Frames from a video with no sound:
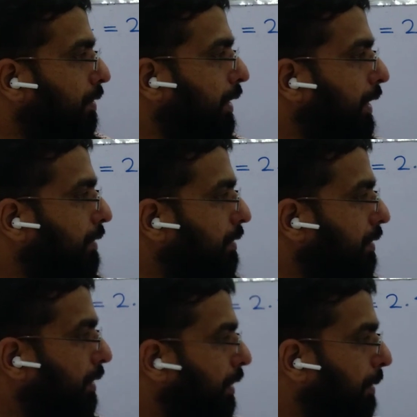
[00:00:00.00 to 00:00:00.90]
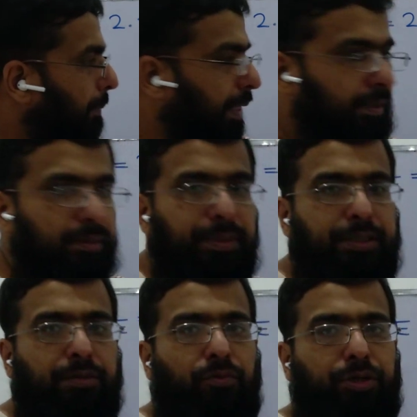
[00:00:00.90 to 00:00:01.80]
that the base
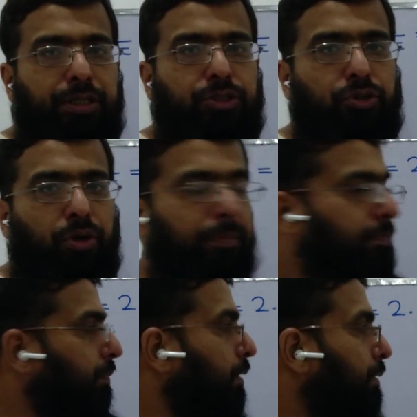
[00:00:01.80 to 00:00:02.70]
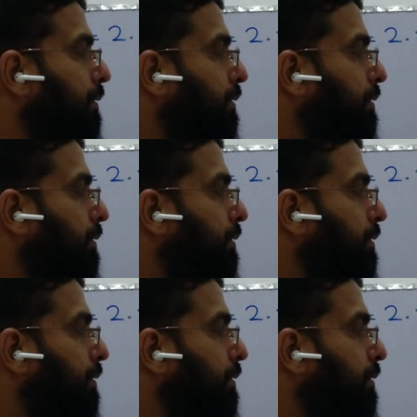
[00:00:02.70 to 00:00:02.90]
emitter voltage drop